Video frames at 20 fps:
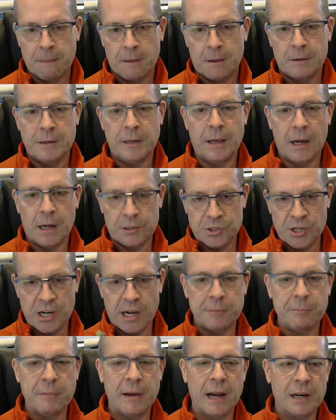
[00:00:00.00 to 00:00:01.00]
yeah,
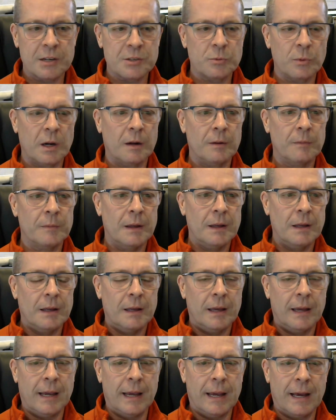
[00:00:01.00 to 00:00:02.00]
John Maxwell.
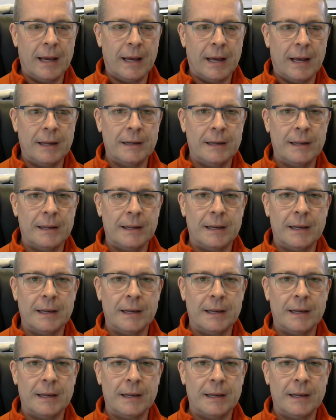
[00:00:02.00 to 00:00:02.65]
And